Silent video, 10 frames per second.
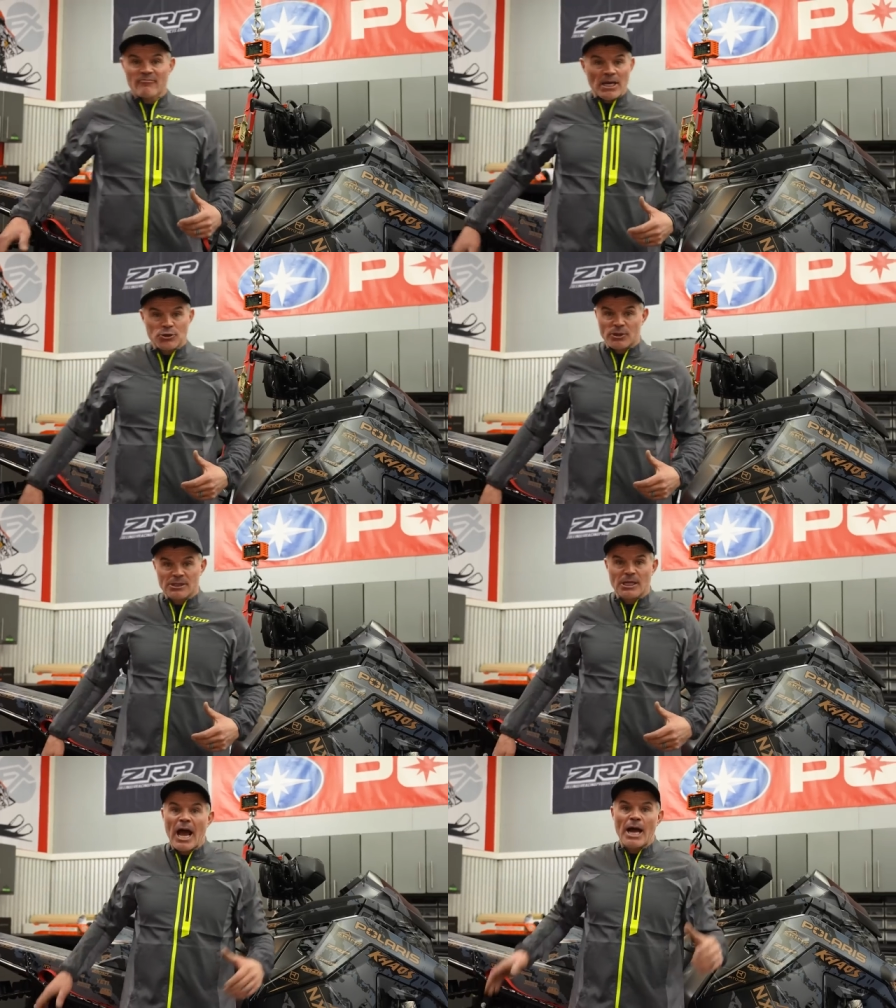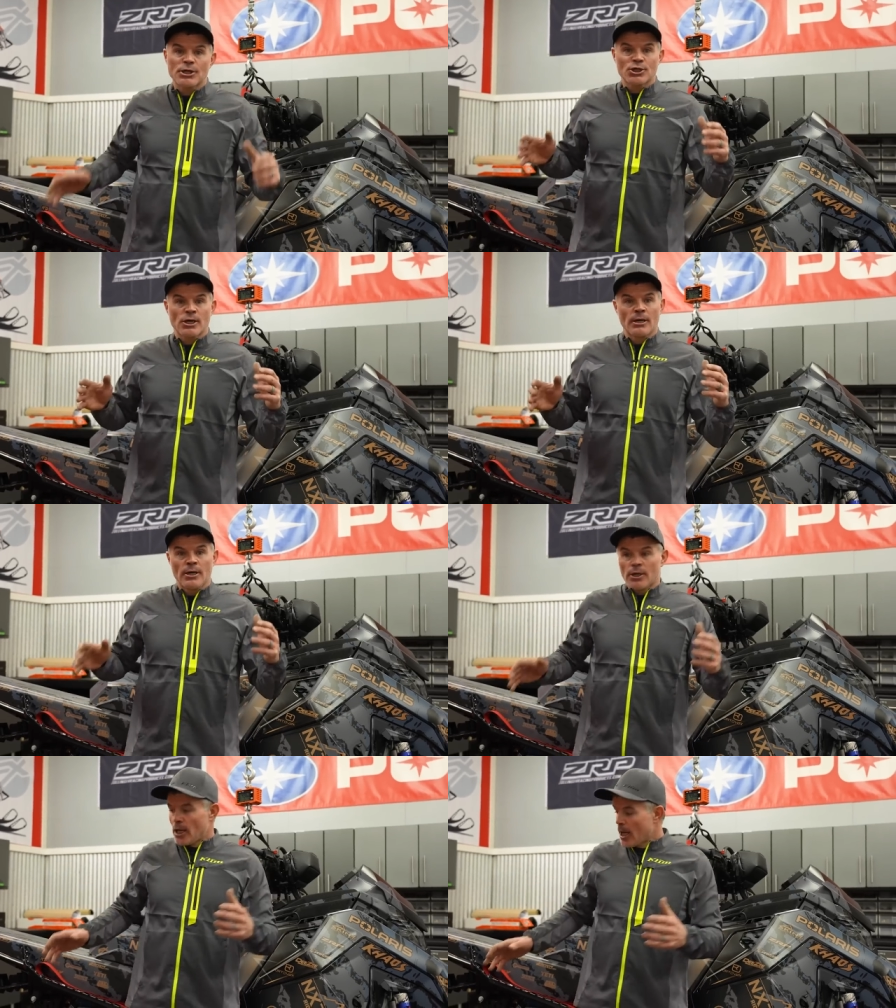Matryx slash,
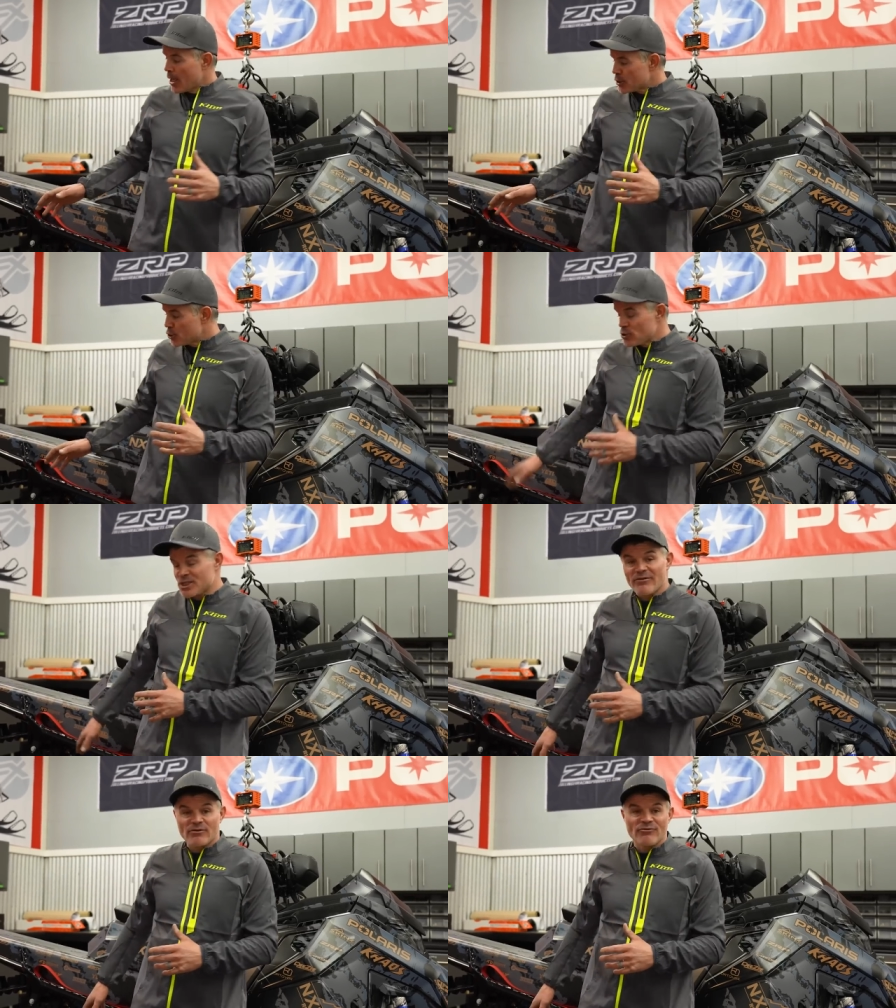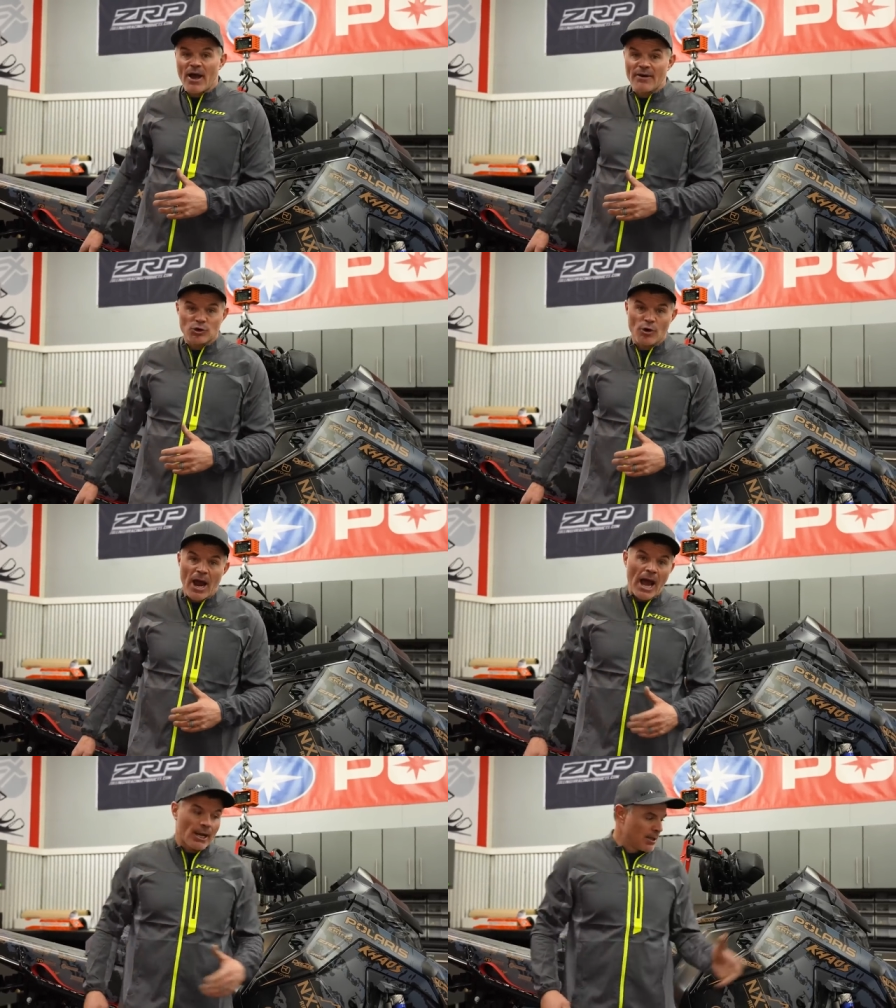uh, 275
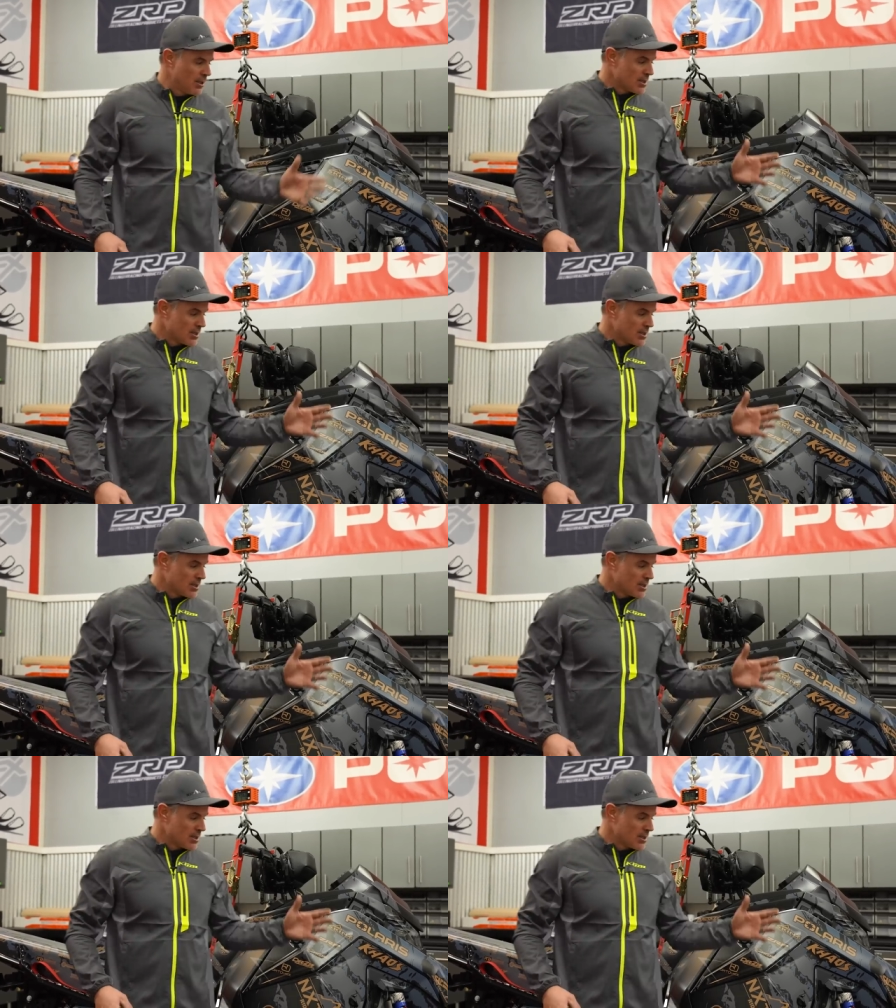track,